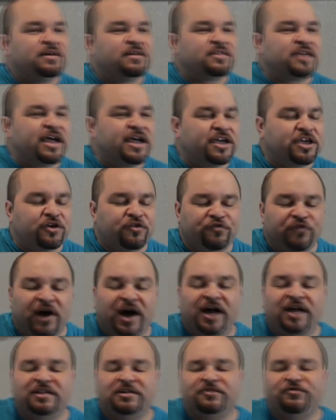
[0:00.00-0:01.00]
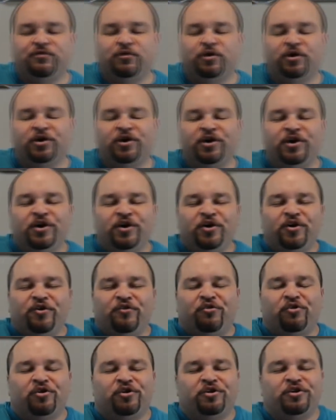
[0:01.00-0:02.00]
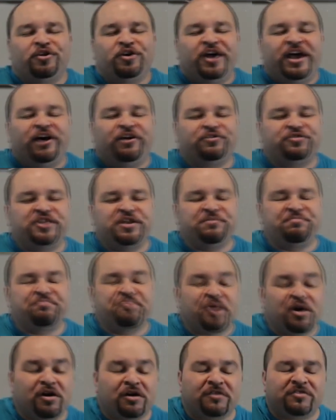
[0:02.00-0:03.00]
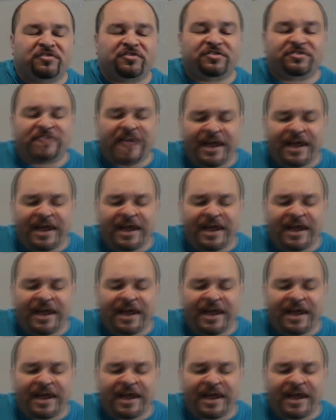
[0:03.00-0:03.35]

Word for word: Thank you, Father, for for healthy births.